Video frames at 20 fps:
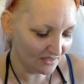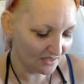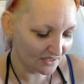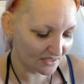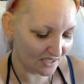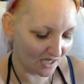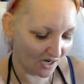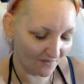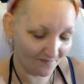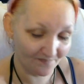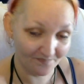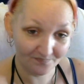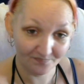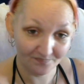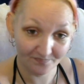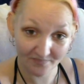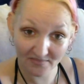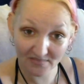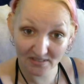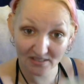So,
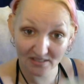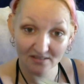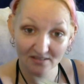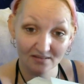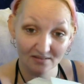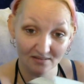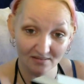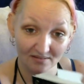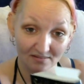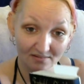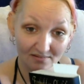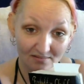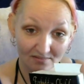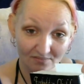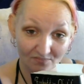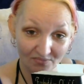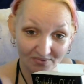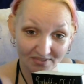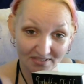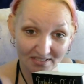
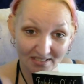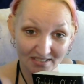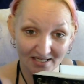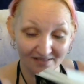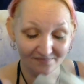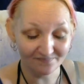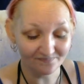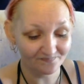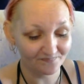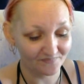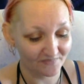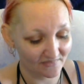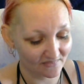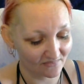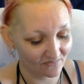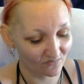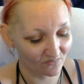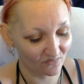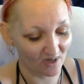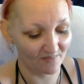once again,
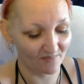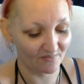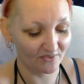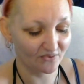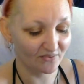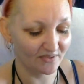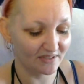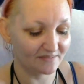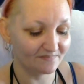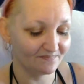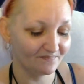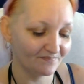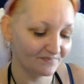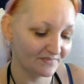I'm going to read.